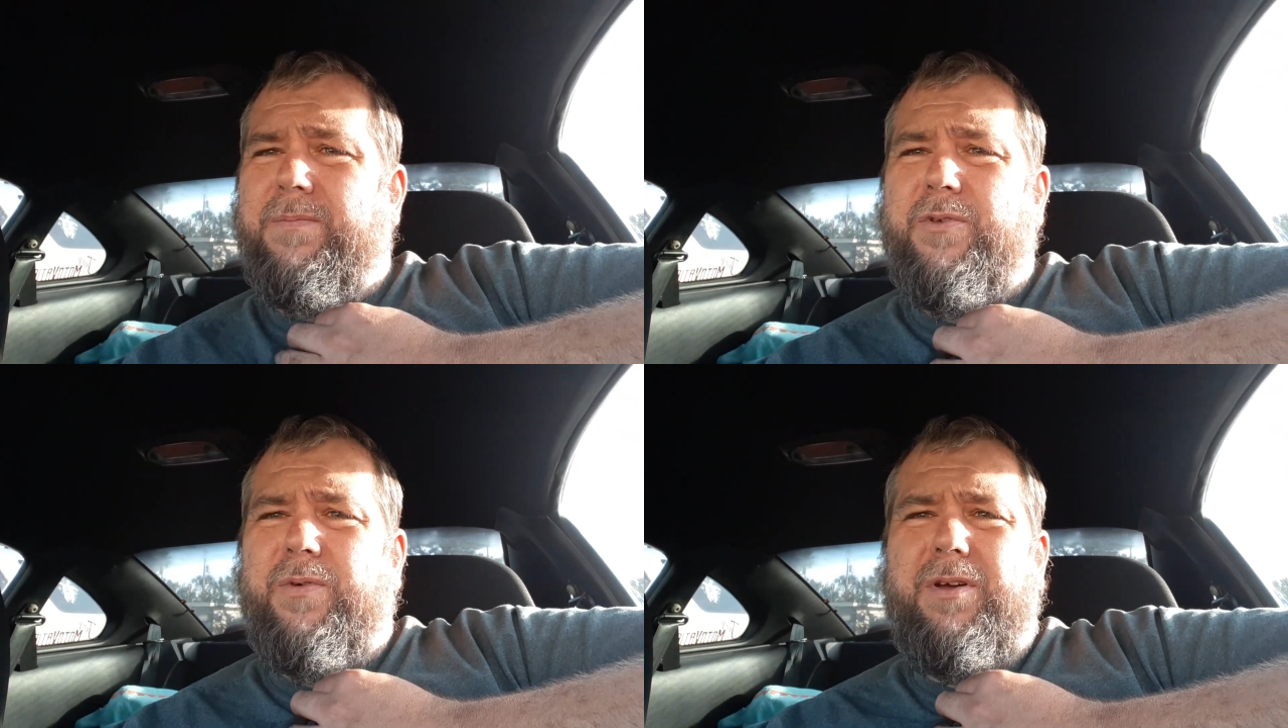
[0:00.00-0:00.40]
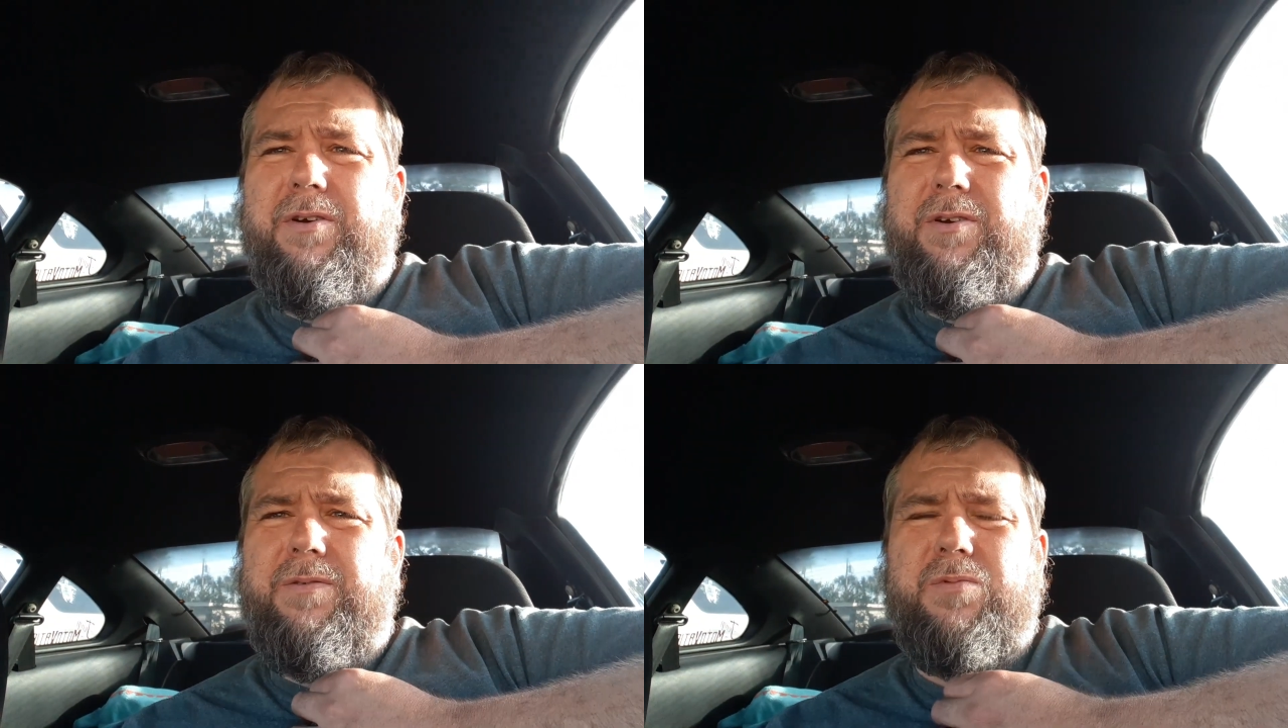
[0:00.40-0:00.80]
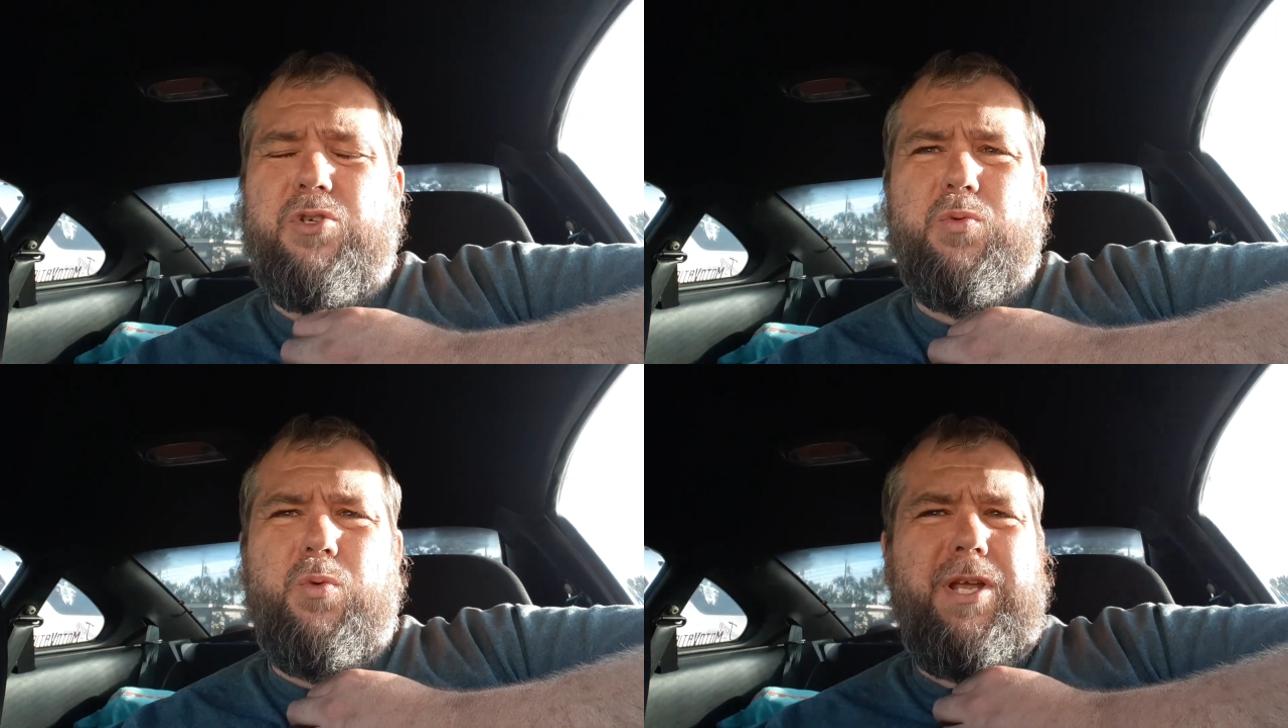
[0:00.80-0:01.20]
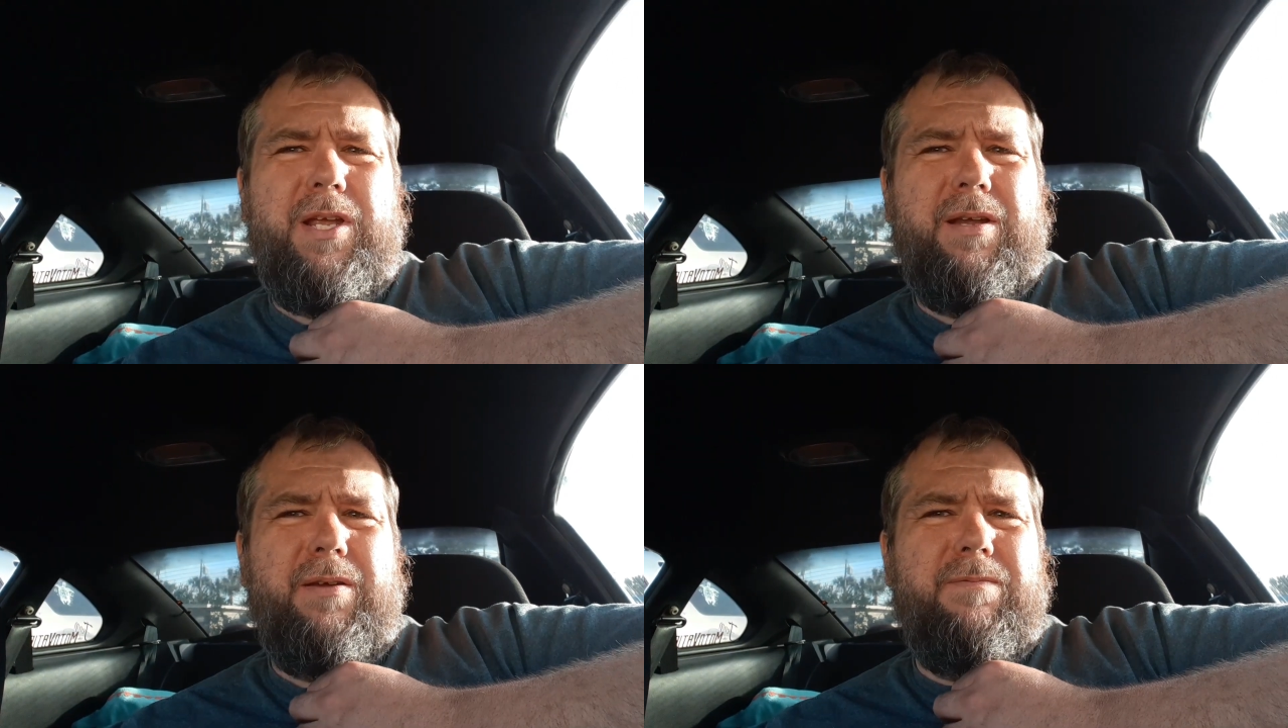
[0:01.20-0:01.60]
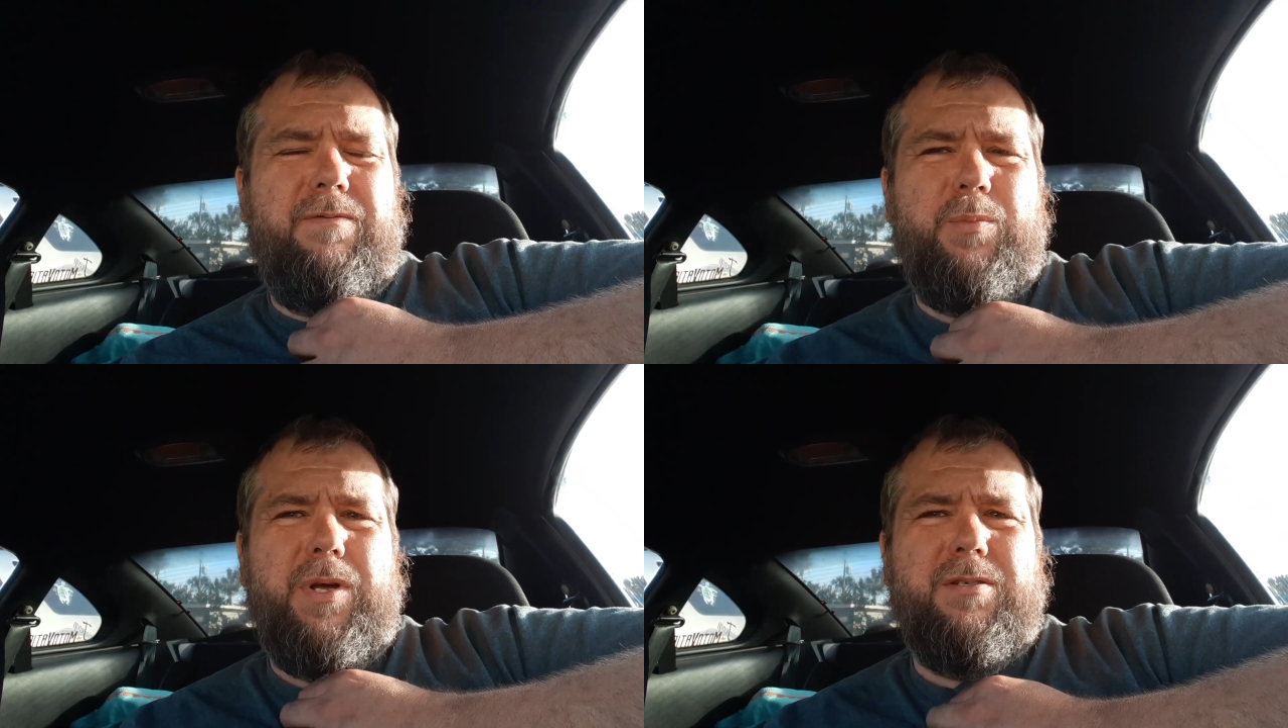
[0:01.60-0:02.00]
320
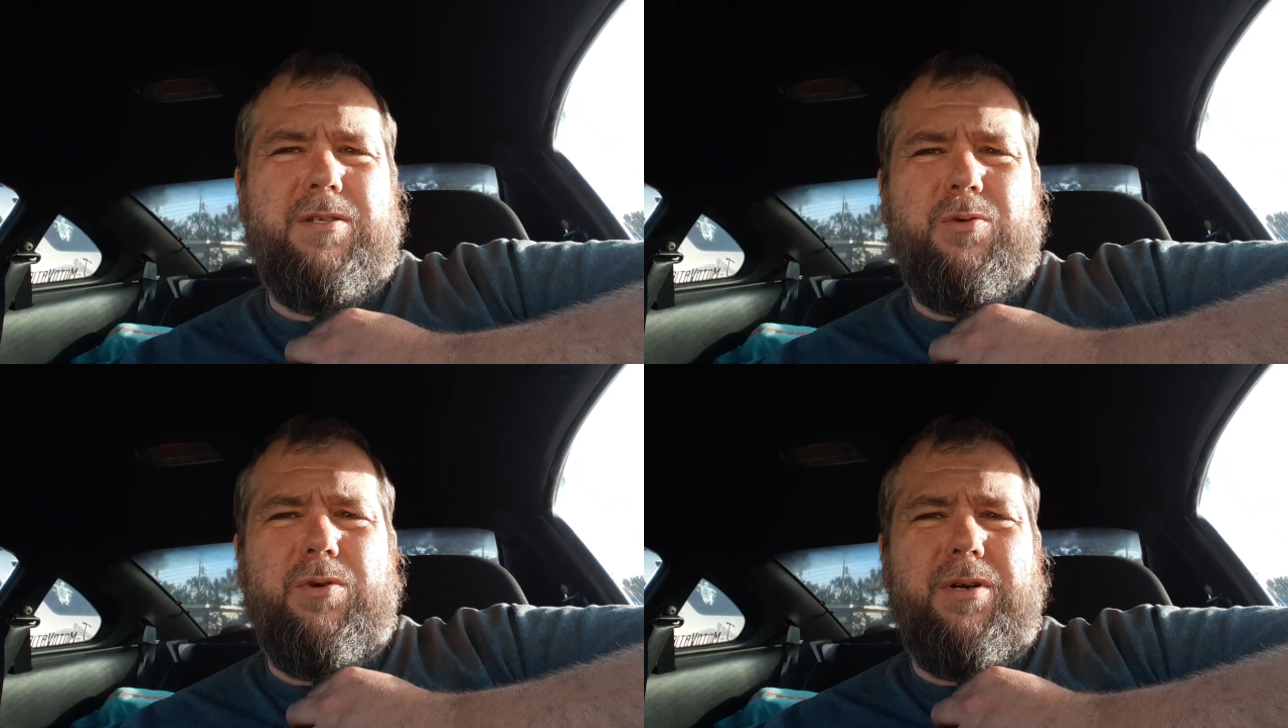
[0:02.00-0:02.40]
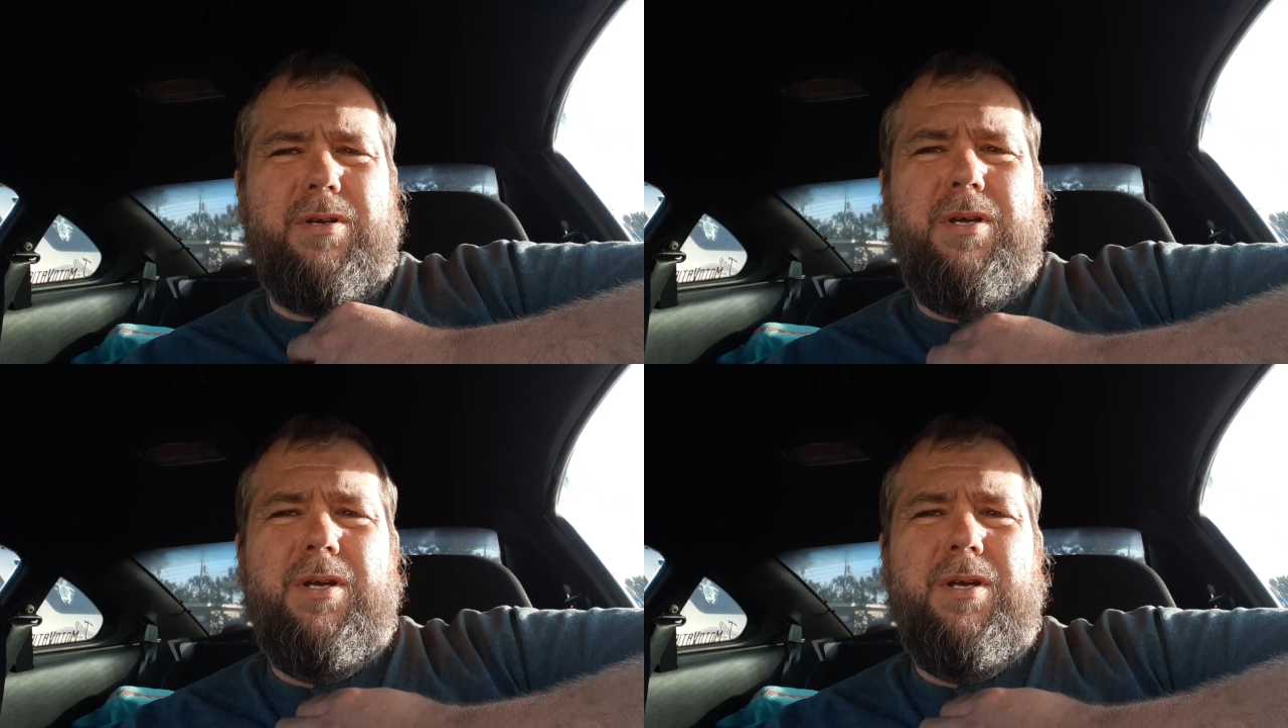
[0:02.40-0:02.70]
foot-pounds of torque.